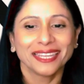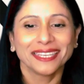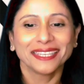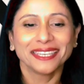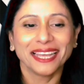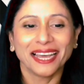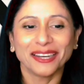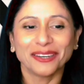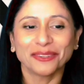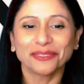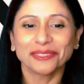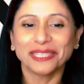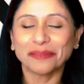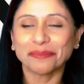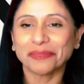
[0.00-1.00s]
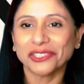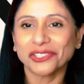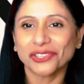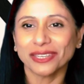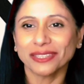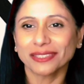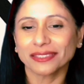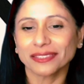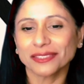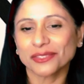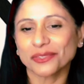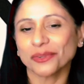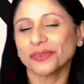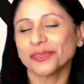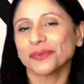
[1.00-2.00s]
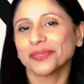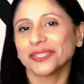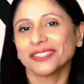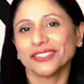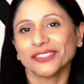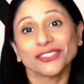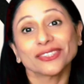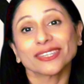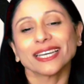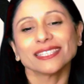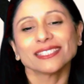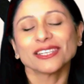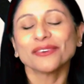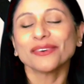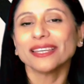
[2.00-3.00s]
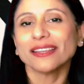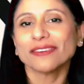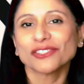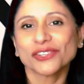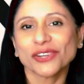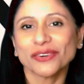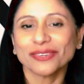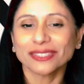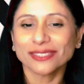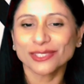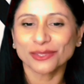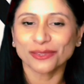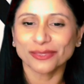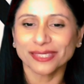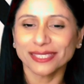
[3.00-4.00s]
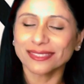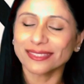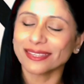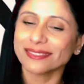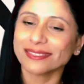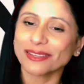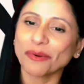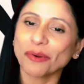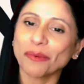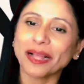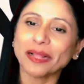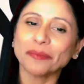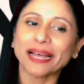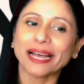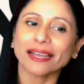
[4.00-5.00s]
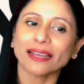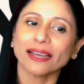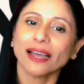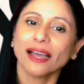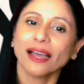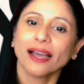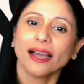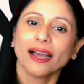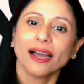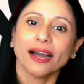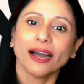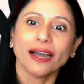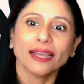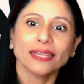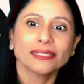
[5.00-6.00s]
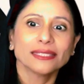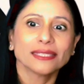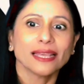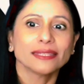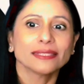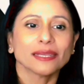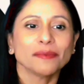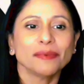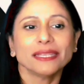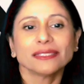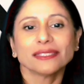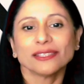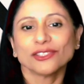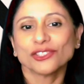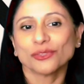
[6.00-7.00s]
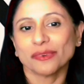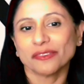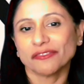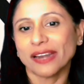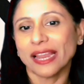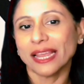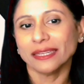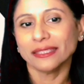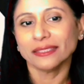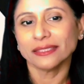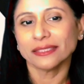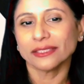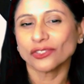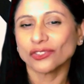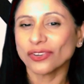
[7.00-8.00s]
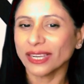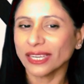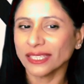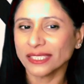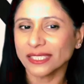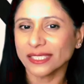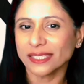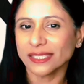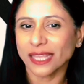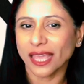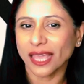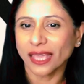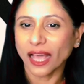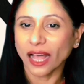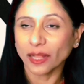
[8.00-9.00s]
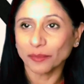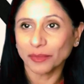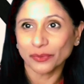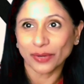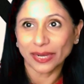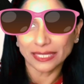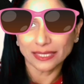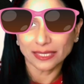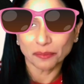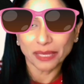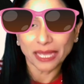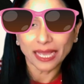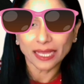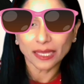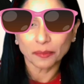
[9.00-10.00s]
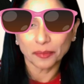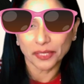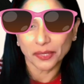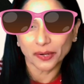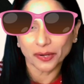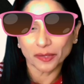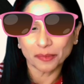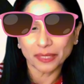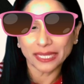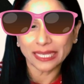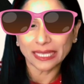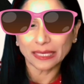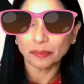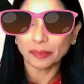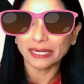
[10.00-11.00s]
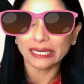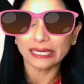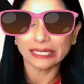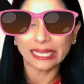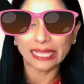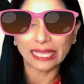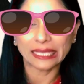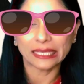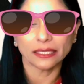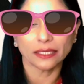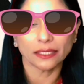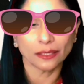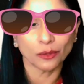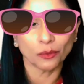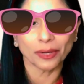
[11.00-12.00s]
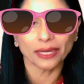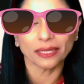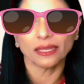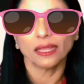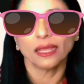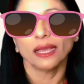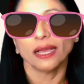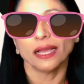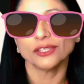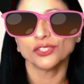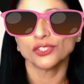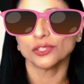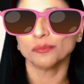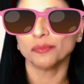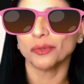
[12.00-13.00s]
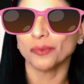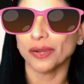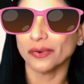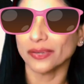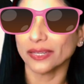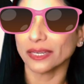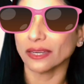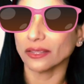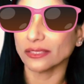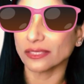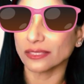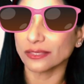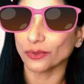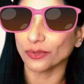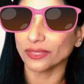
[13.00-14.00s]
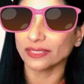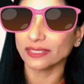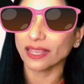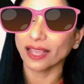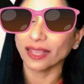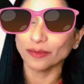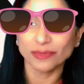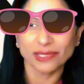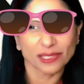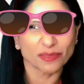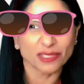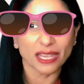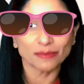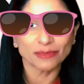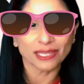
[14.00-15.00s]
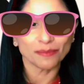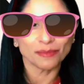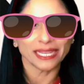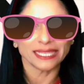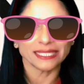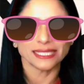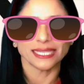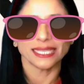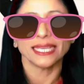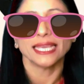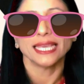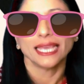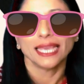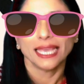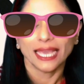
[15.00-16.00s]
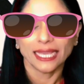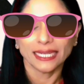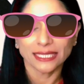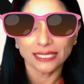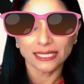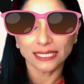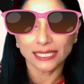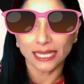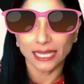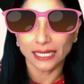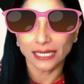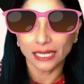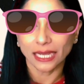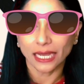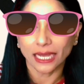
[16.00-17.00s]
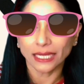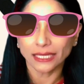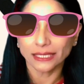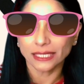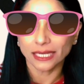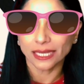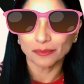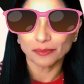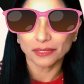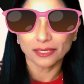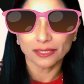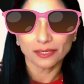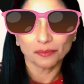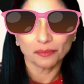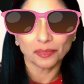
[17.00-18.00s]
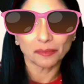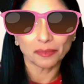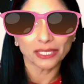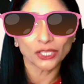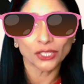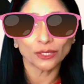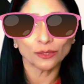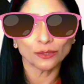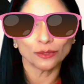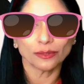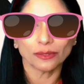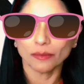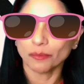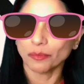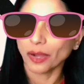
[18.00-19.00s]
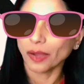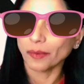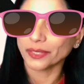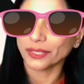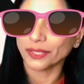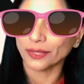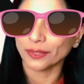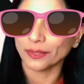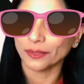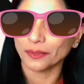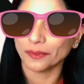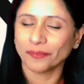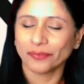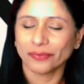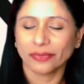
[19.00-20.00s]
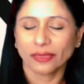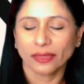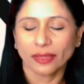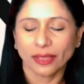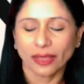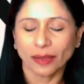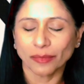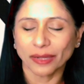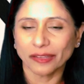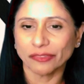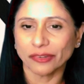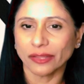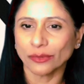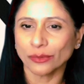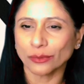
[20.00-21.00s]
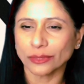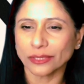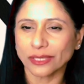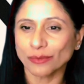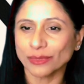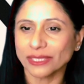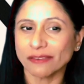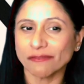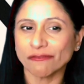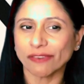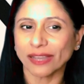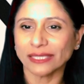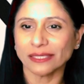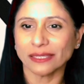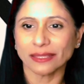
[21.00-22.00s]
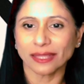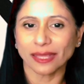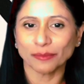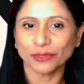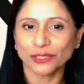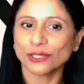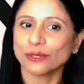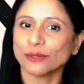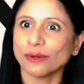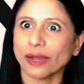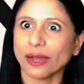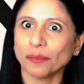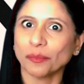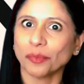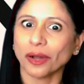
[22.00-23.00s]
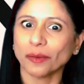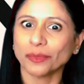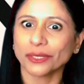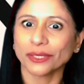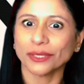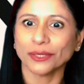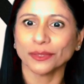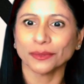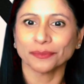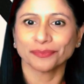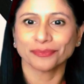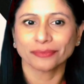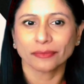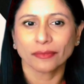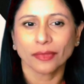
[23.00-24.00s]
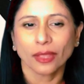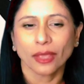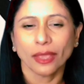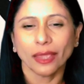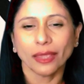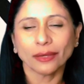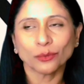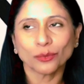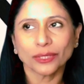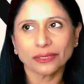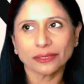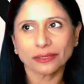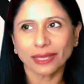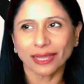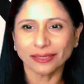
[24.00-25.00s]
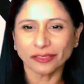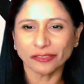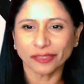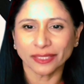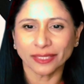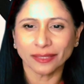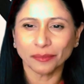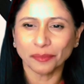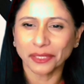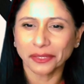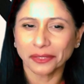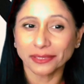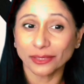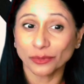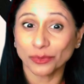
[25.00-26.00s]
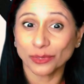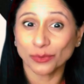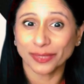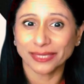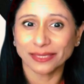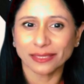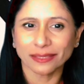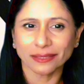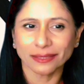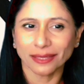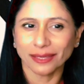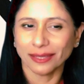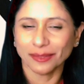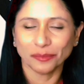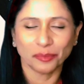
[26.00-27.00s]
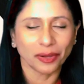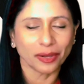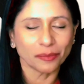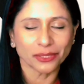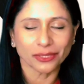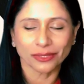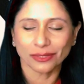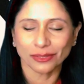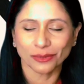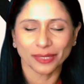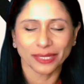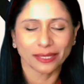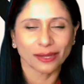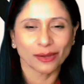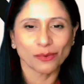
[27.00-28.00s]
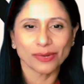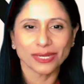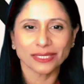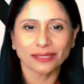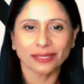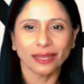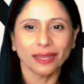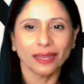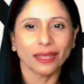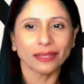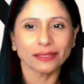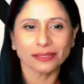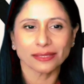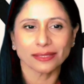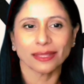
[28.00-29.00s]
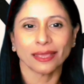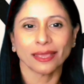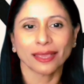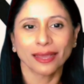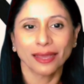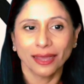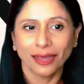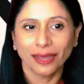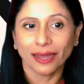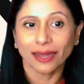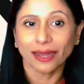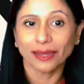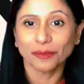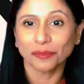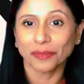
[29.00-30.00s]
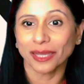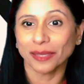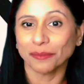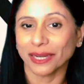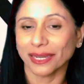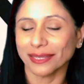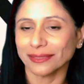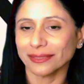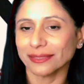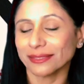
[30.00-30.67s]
Now, let me share a little story with you. You guys know I love sharing stories. So a while back, I sent a message to a friend trying to say, I'll be right back, BRB, but hey, you know what? I should be wearing glasses all the time. Sometimes I'm lazy. And instead, I typed BBQ, barbecue. And my friend thought I was inviting them to a barbecue. It was kind of funny because it was winter and barbecuing was the last thing on my mind.